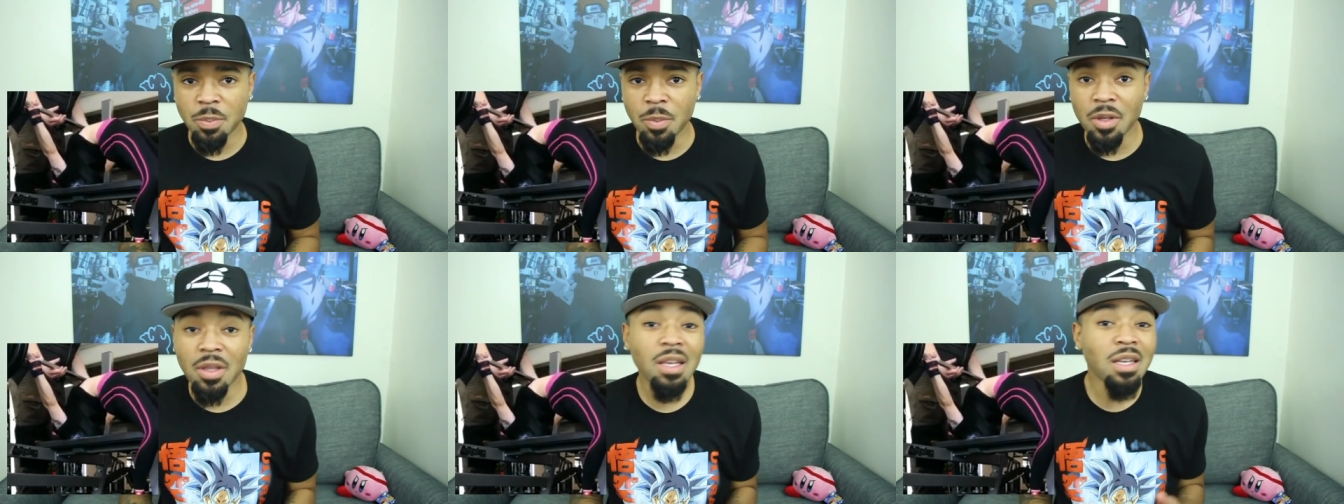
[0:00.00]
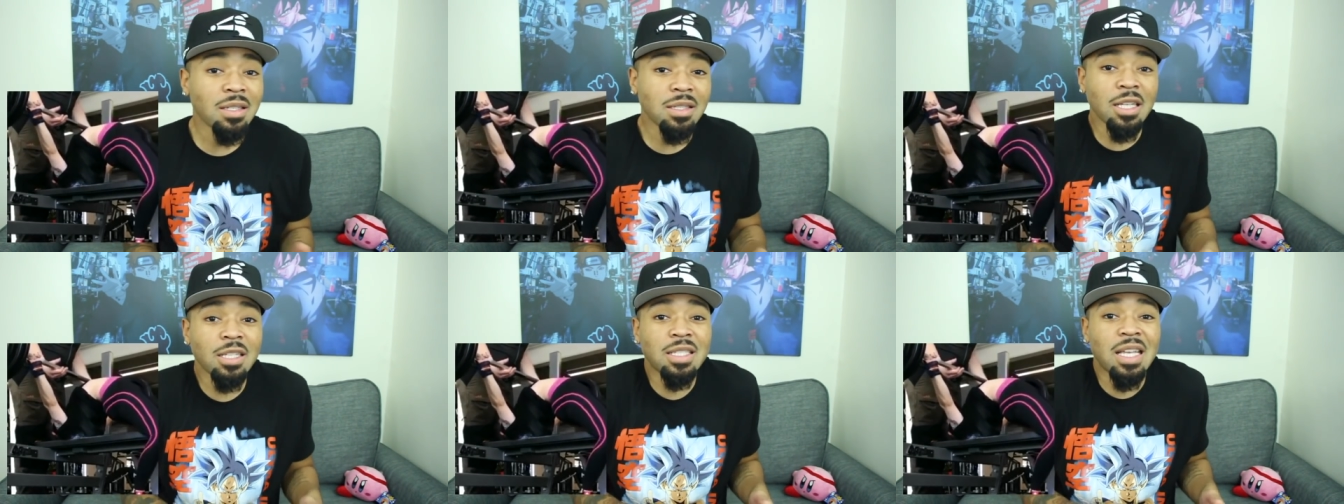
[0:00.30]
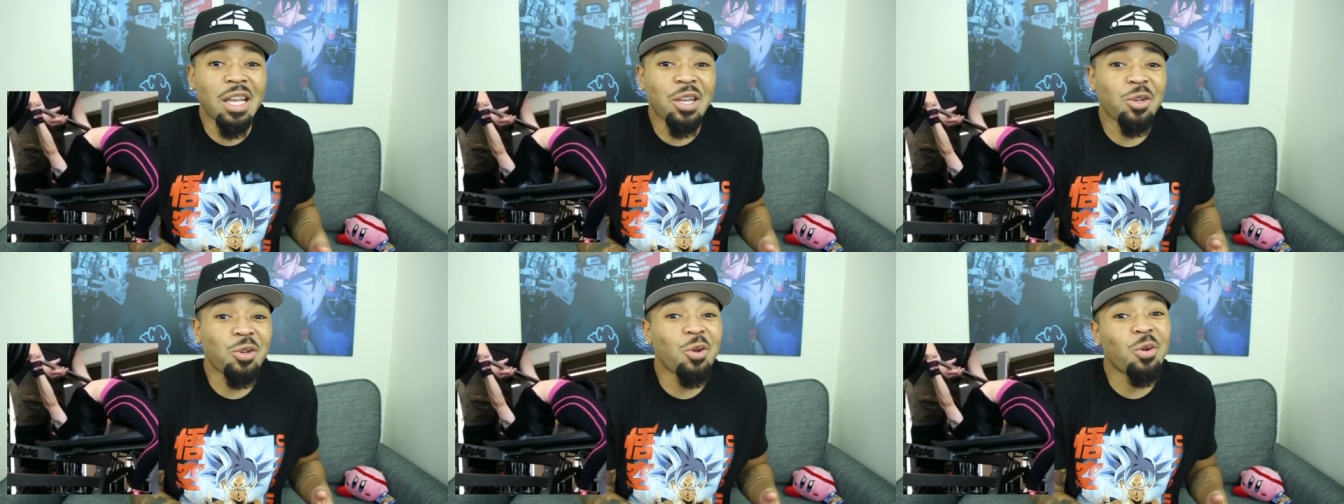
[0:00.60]
but this looks
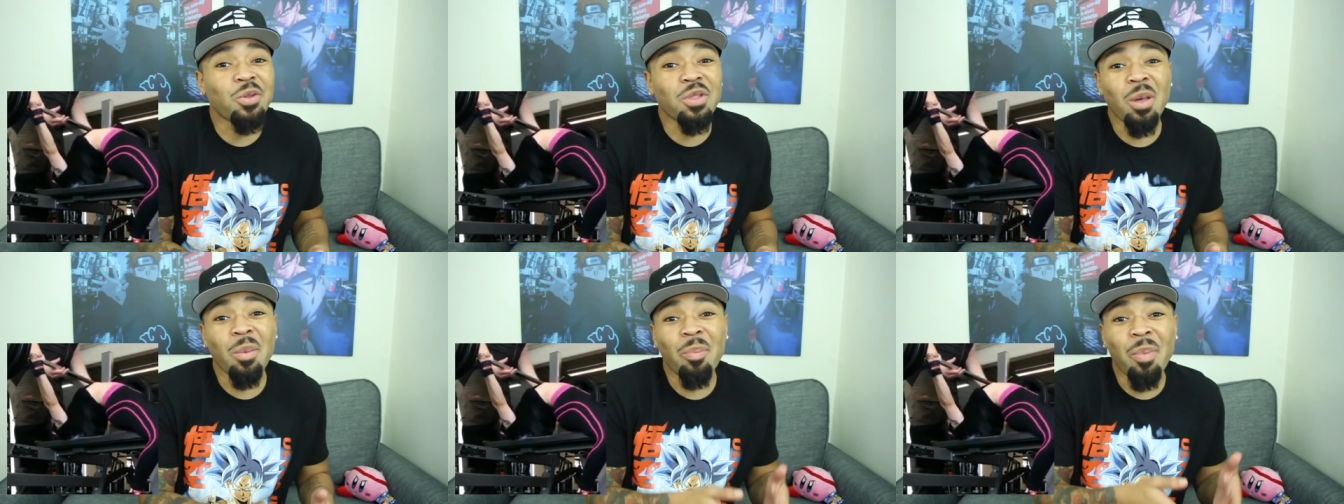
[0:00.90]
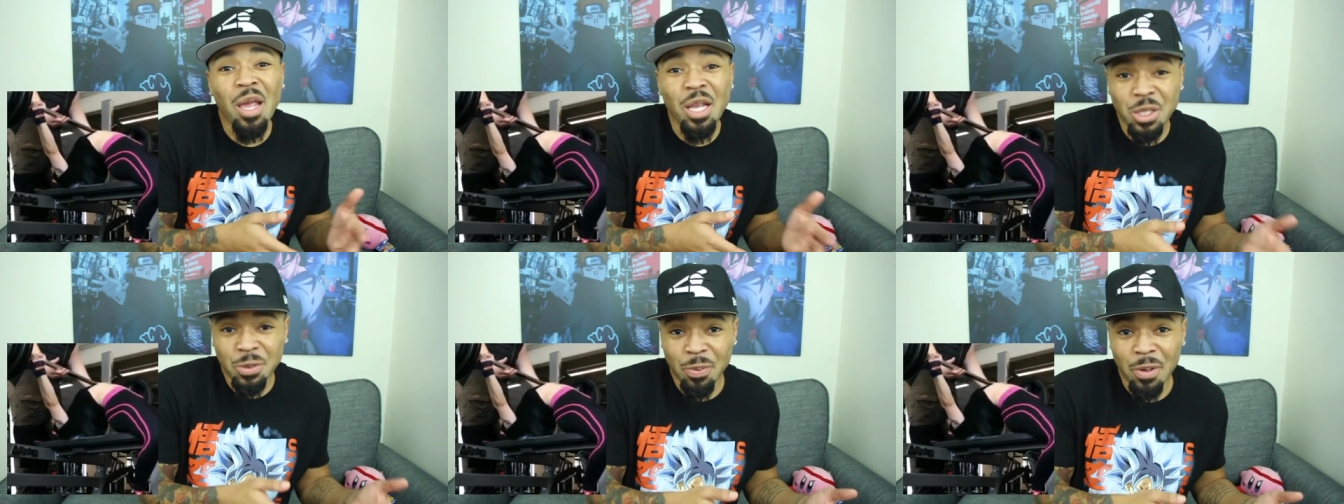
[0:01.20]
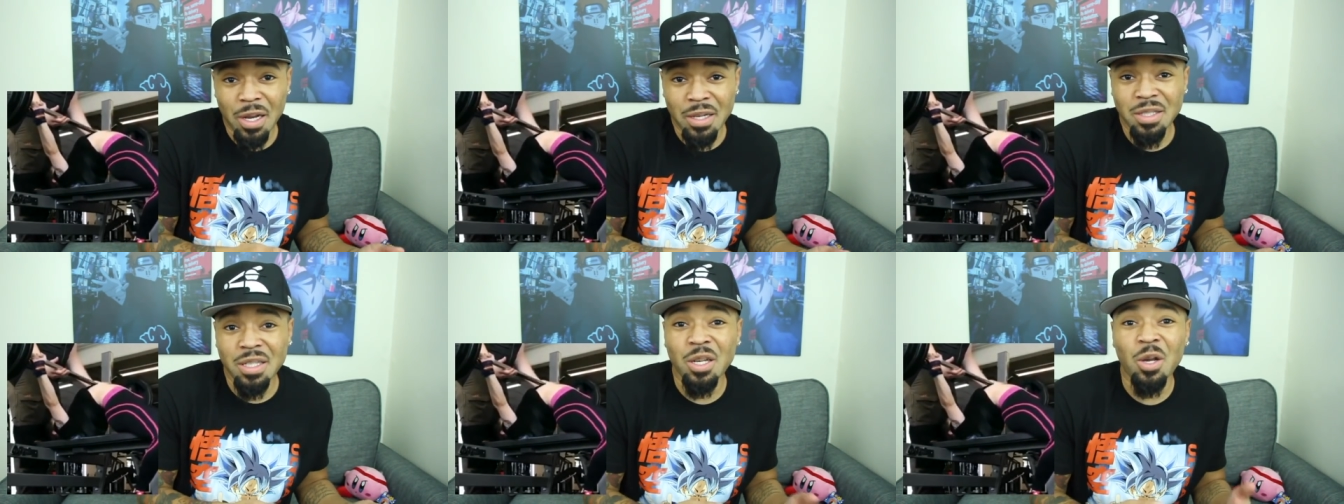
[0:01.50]
like you're doing the bench
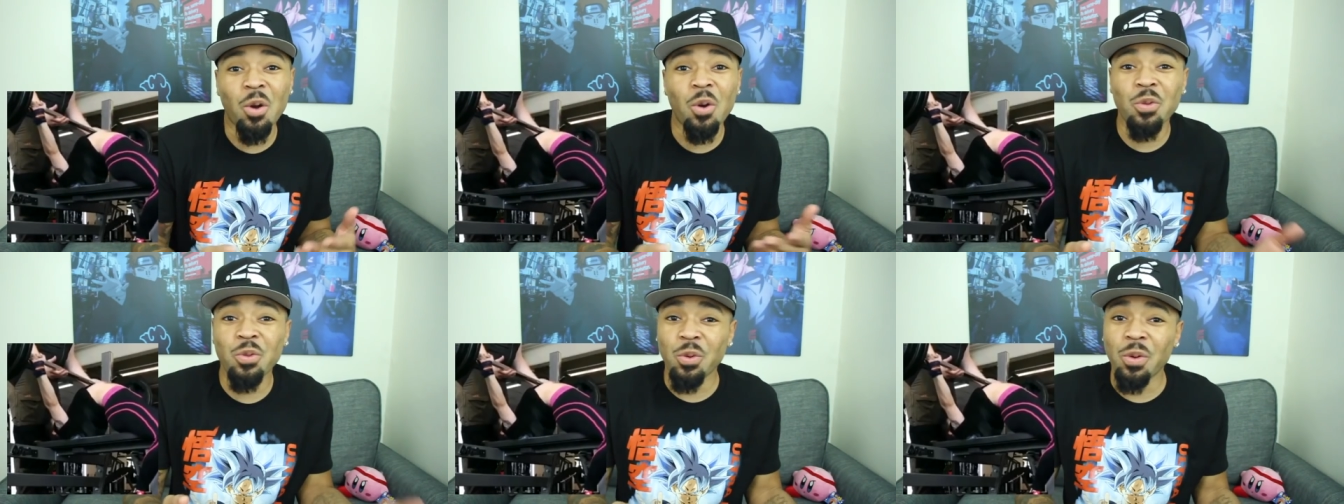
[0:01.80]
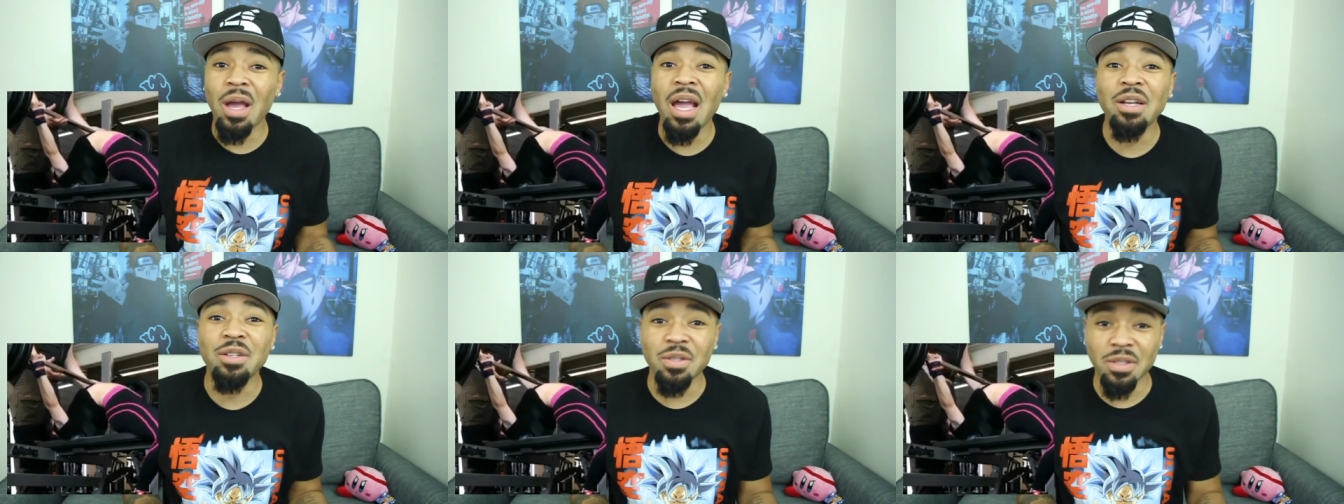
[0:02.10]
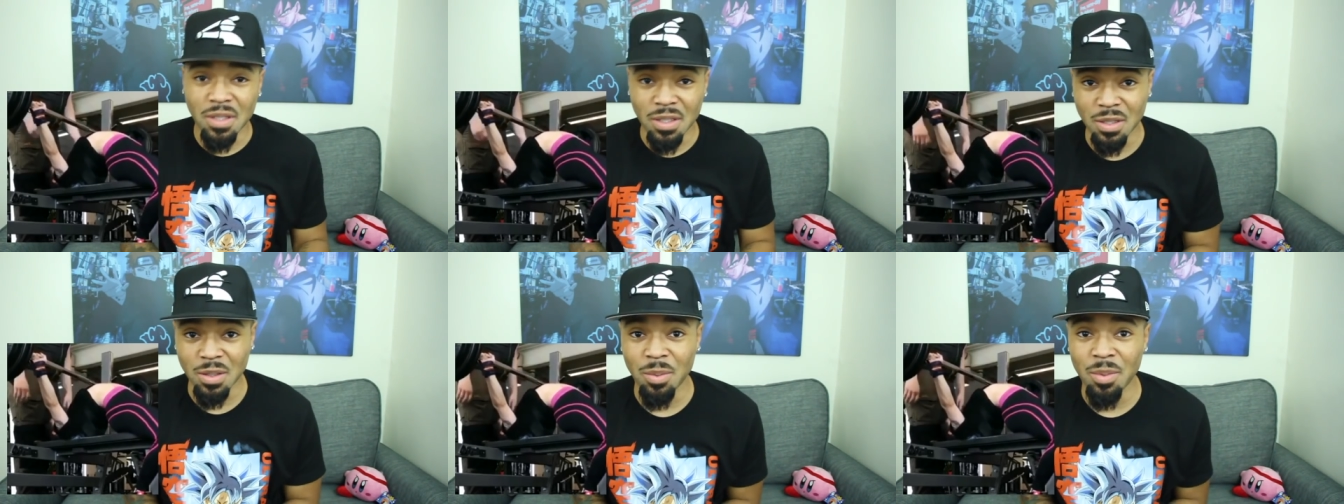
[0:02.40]
press and going through an
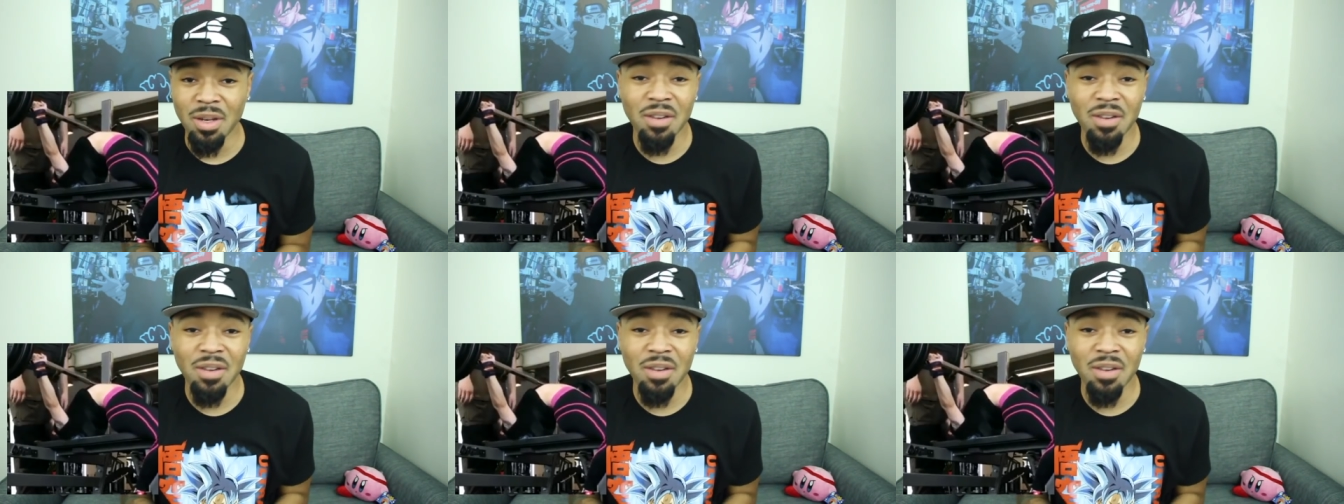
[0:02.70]
exorcism.